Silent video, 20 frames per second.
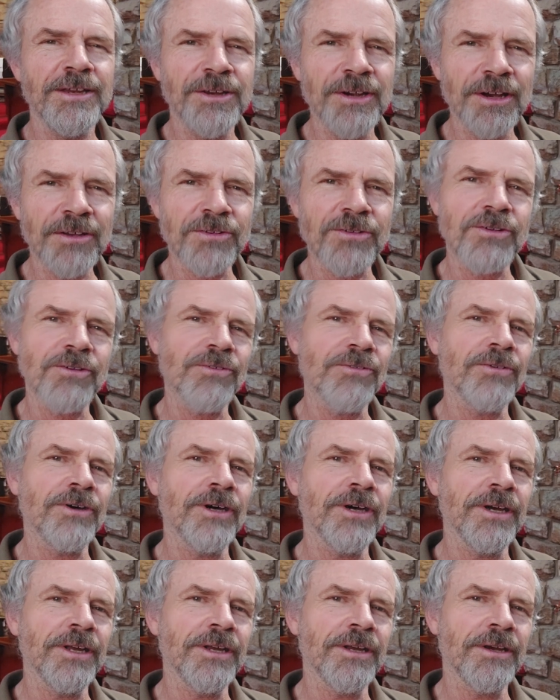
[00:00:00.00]

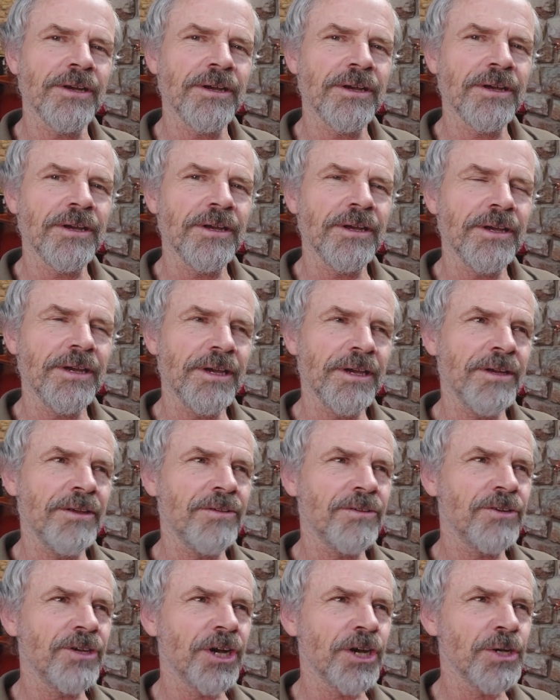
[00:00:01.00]
justified in
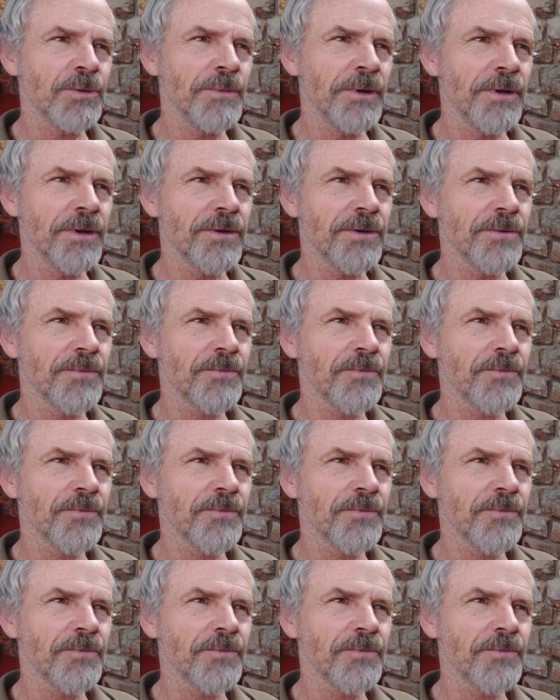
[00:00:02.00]
his judgment.